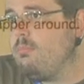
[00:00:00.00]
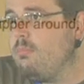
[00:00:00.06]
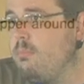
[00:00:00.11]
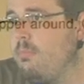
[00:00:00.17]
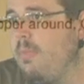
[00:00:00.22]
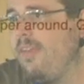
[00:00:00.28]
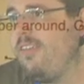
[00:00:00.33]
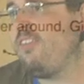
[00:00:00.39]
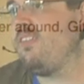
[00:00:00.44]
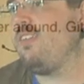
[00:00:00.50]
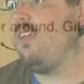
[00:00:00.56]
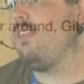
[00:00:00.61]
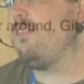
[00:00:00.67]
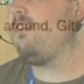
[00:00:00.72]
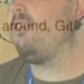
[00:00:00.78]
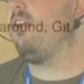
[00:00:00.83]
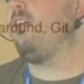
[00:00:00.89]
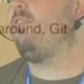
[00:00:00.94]
makes
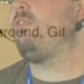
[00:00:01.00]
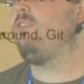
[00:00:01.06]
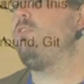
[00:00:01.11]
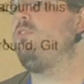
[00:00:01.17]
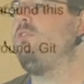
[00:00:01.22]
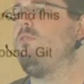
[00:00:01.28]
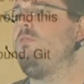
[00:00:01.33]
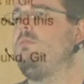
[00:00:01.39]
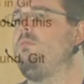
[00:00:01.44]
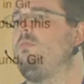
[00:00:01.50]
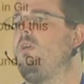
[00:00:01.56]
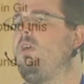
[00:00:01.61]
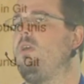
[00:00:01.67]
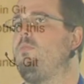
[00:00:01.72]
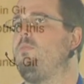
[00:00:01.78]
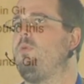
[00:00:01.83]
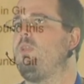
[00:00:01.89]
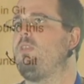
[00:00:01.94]
Git stuff do, uh,
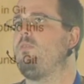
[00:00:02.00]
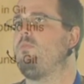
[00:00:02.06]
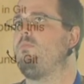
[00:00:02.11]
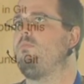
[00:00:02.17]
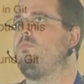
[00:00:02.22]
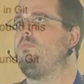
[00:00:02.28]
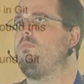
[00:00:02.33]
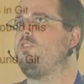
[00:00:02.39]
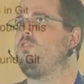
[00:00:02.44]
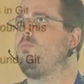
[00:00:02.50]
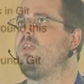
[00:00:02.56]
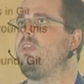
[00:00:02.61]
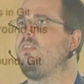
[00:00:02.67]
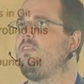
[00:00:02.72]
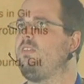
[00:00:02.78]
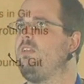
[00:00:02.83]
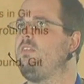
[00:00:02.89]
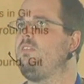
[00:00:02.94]
with, which
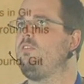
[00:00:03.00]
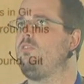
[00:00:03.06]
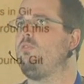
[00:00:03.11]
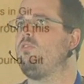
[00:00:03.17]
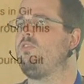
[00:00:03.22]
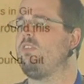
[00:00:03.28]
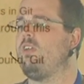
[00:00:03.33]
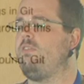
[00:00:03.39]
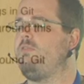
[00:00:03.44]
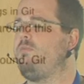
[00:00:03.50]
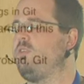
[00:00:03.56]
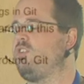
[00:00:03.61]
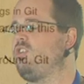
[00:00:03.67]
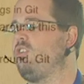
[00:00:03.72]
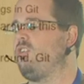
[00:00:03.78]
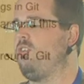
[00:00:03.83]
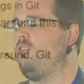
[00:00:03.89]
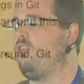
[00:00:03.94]
makes Git do stuff which
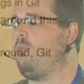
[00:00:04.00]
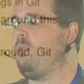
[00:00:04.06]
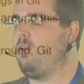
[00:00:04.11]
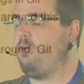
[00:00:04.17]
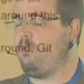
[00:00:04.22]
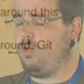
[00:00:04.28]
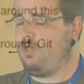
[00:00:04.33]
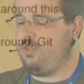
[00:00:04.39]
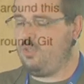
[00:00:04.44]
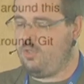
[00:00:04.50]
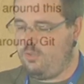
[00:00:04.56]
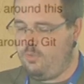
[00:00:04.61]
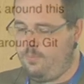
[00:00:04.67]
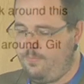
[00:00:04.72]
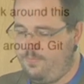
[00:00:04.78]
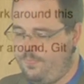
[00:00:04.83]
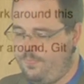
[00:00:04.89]
it normally wouldn't do.